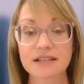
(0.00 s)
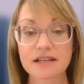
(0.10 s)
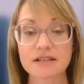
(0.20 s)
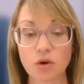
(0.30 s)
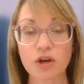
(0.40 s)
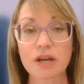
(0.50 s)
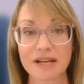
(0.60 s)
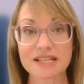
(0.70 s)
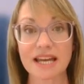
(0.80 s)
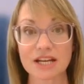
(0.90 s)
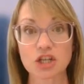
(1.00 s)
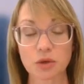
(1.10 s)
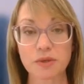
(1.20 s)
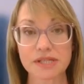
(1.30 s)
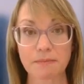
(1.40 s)
the documentation
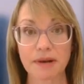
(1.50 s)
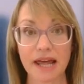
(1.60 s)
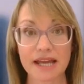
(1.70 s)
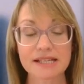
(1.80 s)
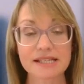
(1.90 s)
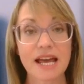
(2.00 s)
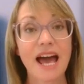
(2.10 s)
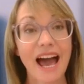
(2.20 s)
that was in place